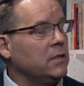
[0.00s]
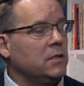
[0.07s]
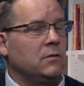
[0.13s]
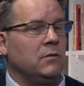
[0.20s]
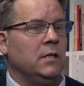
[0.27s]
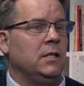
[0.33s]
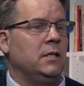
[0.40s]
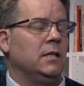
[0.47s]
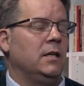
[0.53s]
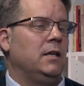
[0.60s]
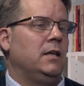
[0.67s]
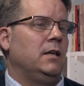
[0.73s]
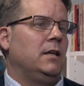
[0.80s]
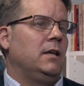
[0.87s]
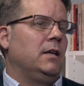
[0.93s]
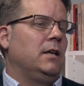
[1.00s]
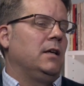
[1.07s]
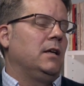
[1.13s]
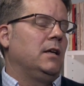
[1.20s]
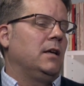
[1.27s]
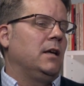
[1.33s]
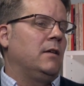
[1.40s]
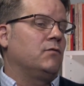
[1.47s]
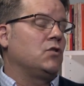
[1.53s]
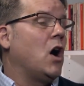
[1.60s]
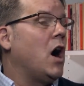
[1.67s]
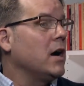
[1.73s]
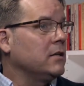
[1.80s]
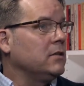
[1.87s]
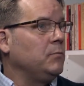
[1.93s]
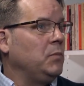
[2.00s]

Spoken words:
the street. I've talked to